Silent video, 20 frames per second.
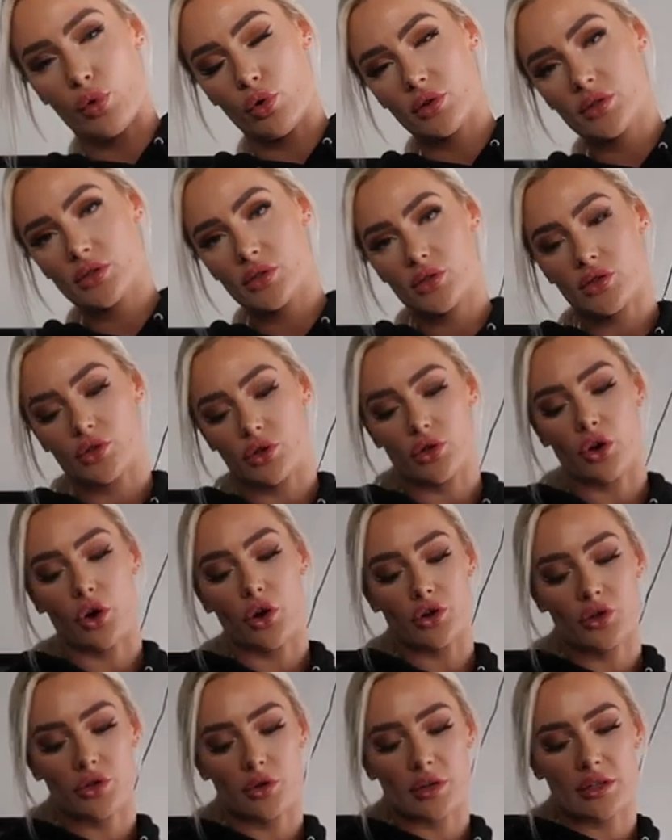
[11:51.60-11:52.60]
booked to
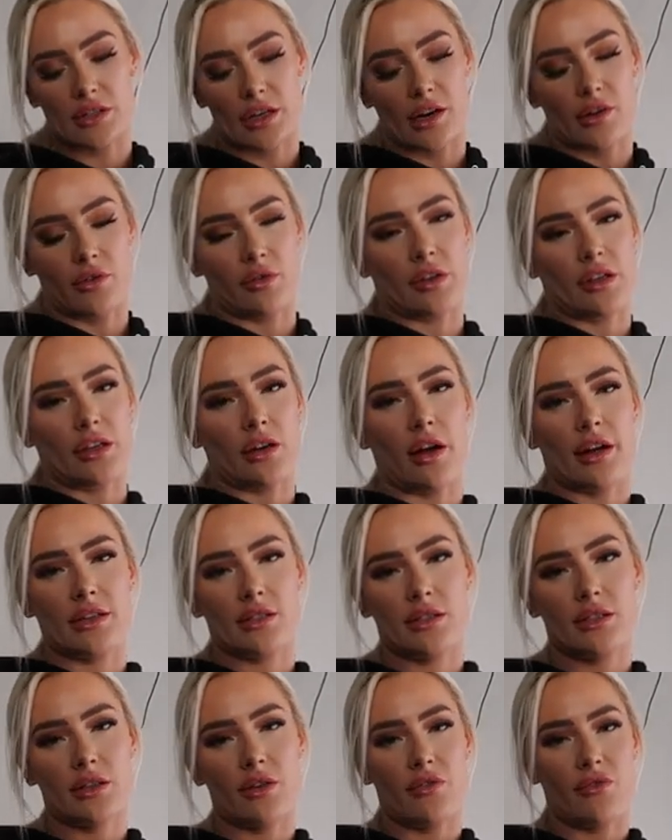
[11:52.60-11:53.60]
go to. It's like a really
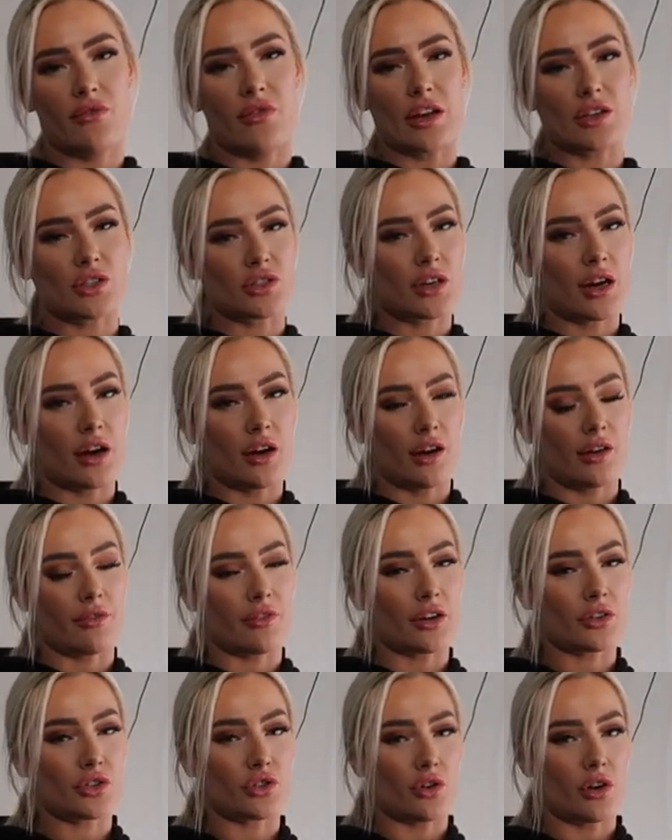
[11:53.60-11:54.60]
nice vegetarian
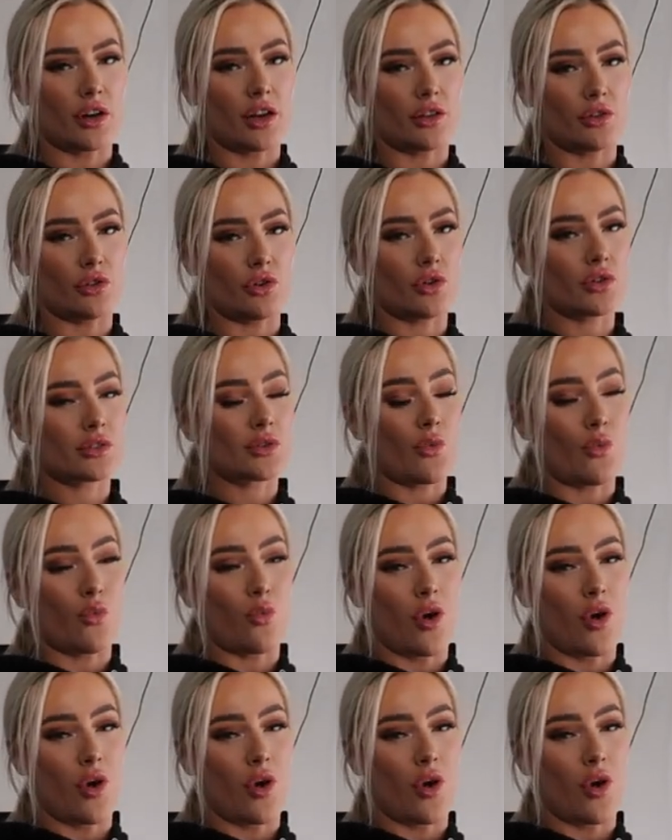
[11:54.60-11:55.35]
restaurant and looks